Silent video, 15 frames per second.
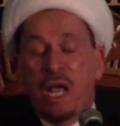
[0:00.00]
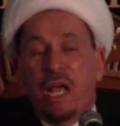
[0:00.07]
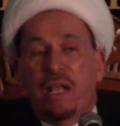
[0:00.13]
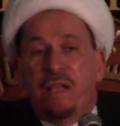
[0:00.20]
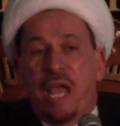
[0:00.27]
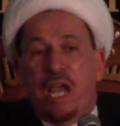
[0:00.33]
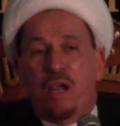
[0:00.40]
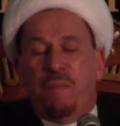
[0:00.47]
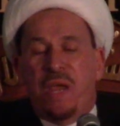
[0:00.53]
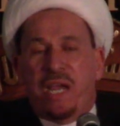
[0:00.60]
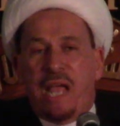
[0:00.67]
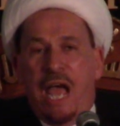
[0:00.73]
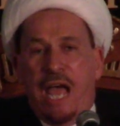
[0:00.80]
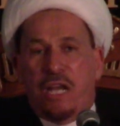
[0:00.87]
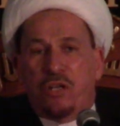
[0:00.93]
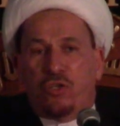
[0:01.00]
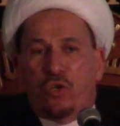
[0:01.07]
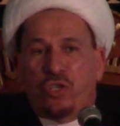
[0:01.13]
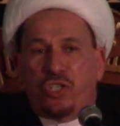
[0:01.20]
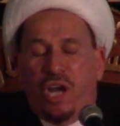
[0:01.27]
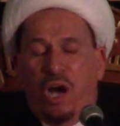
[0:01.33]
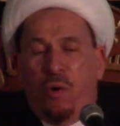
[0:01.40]
They began to
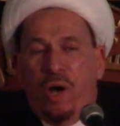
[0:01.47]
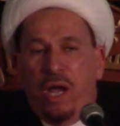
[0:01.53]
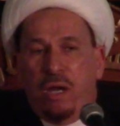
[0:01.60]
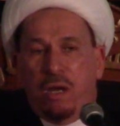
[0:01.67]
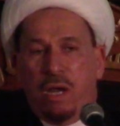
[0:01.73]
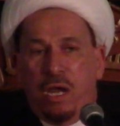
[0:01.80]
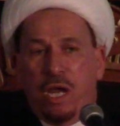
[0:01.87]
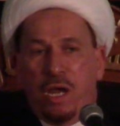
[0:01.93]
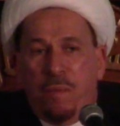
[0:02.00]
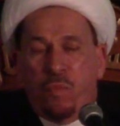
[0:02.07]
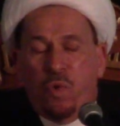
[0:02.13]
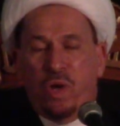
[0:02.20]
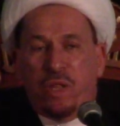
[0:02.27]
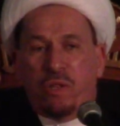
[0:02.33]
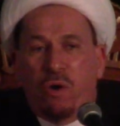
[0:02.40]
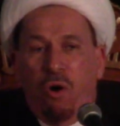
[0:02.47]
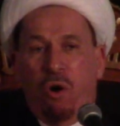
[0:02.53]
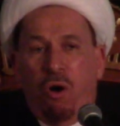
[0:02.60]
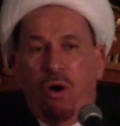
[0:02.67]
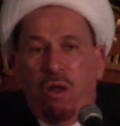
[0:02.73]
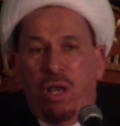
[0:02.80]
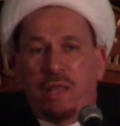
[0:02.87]
shower him with
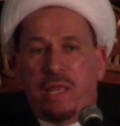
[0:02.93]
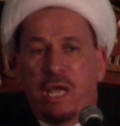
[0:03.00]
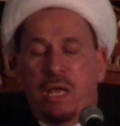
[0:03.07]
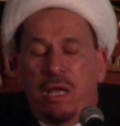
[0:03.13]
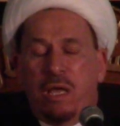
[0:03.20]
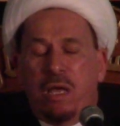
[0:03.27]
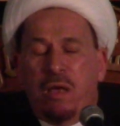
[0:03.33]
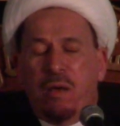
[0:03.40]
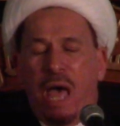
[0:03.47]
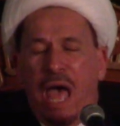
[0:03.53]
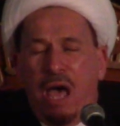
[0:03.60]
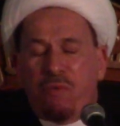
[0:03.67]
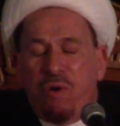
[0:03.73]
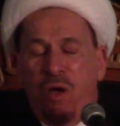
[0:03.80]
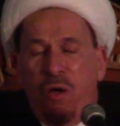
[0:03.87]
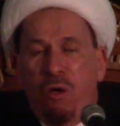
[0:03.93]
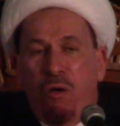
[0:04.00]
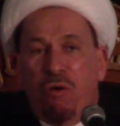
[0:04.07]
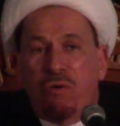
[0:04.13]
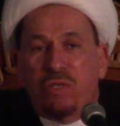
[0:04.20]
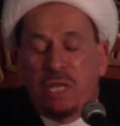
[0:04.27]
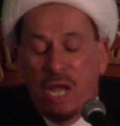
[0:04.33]
all the
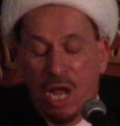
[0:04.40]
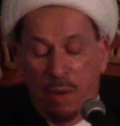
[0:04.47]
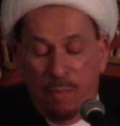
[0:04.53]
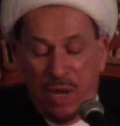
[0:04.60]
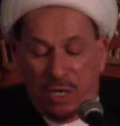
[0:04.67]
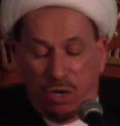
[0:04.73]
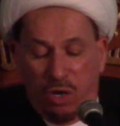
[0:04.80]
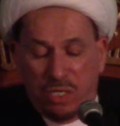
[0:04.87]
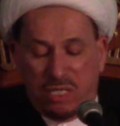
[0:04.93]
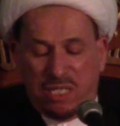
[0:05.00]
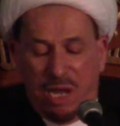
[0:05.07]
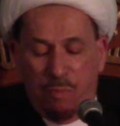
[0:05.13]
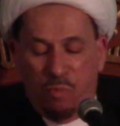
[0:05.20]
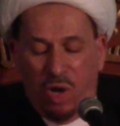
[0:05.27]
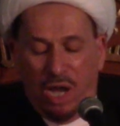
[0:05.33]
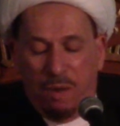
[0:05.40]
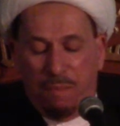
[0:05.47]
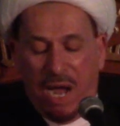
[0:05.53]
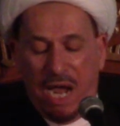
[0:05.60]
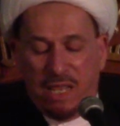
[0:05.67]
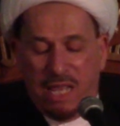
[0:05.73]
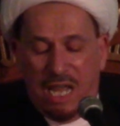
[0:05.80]
arrows because someone
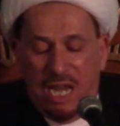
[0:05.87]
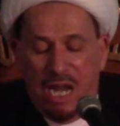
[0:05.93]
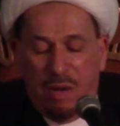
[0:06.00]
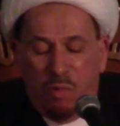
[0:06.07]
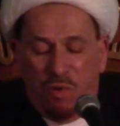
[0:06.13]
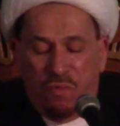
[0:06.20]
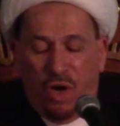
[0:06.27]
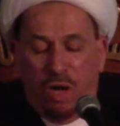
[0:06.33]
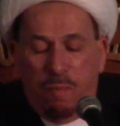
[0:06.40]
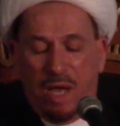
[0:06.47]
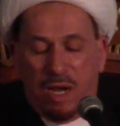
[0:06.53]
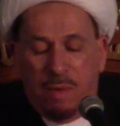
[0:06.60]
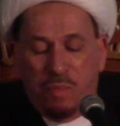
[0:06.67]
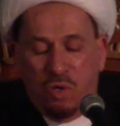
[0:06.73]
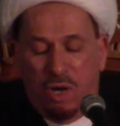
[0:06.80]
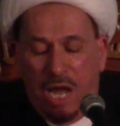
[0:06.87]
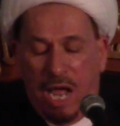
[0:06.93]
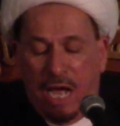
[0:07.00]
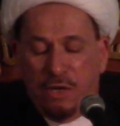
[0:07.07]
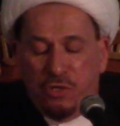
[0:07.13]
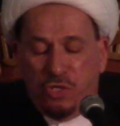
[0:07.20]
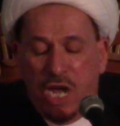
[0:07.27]
by the name of Umar ibn
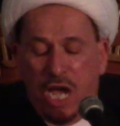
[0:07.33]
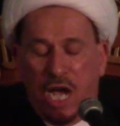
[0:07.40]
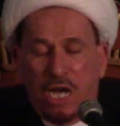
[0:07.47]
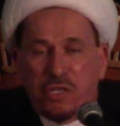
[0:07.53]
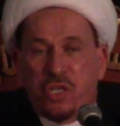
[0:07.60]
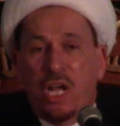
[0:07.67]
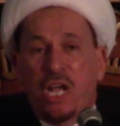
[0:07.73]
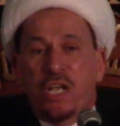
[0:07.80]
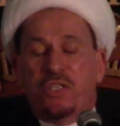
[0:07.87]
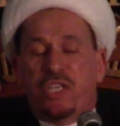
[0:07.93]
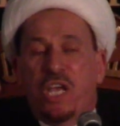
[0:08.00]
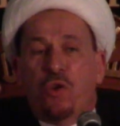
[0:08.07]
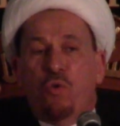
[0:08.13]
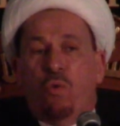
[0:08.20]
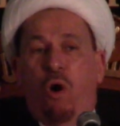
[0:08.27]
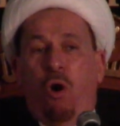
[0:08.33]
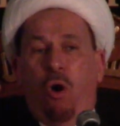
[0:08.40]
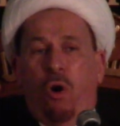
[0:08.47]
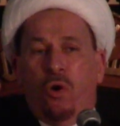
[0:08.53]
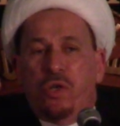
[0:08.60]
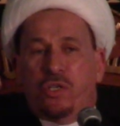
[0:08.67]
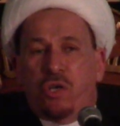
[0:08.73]
al-Hajjaj said, woe
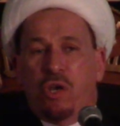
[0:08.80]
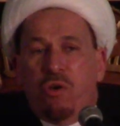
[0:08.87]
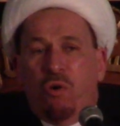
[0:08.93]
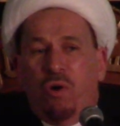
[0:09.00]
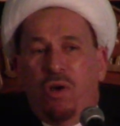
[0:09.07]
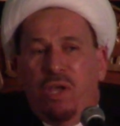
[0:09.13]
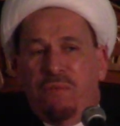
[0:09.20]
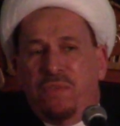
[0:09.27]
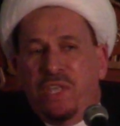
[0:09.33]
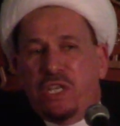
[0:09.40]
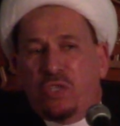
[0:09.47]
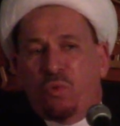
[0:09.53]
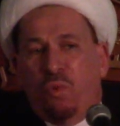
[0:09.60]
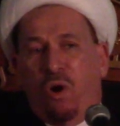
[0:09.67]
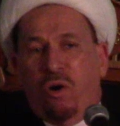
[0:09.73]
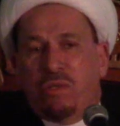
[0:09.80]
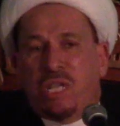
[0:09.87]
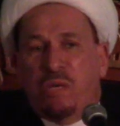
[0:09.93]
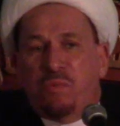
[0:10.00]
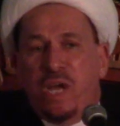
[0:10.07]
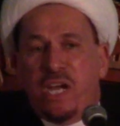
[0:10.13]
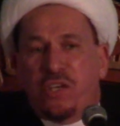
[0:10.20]
unto you if this water
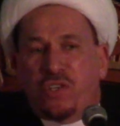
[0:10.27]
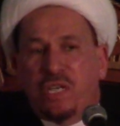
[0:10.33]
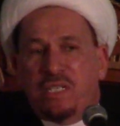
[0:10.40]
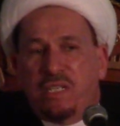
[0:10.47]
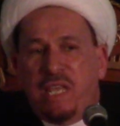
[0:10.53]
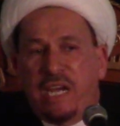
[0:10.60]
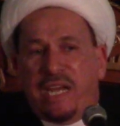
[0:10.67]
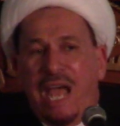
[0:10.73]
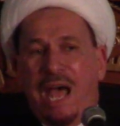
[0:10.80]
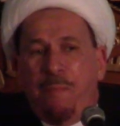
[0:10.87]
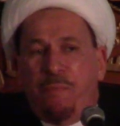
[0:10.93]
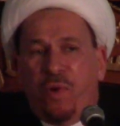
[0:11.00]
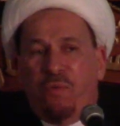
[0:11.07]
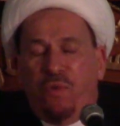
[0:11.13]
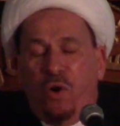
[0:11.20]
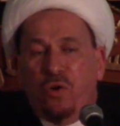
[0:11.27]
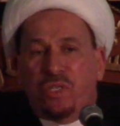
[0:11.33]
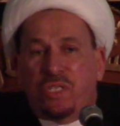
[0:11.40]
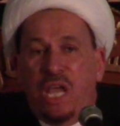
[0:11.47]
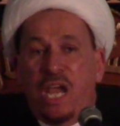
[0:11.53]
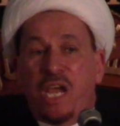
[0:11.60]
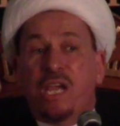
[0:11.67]
reaches the camp of
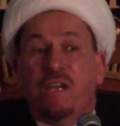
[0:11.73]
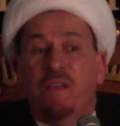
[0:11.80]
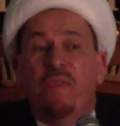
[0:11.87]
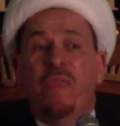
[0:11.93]
Hussein